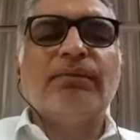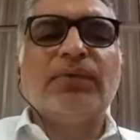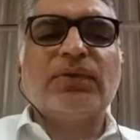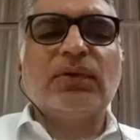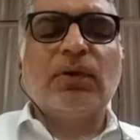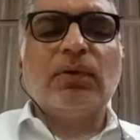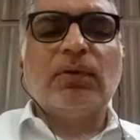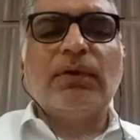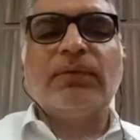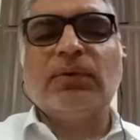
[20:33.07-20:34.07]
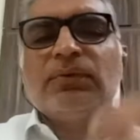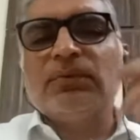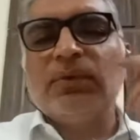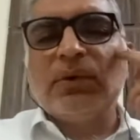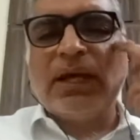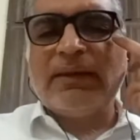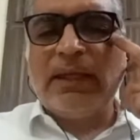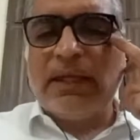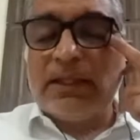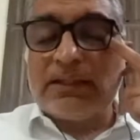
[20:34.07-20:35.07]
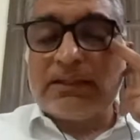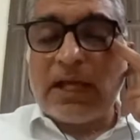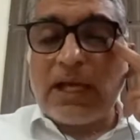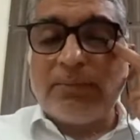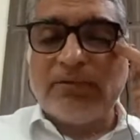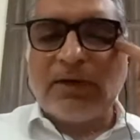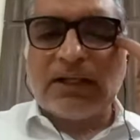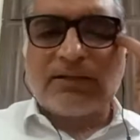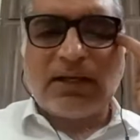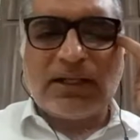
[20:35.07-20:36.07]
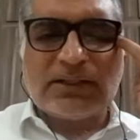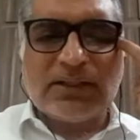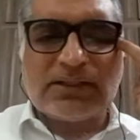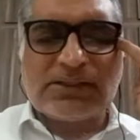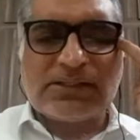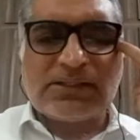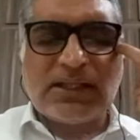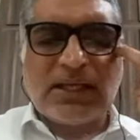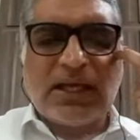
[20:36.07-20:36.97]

So if you look at the type of arthritis,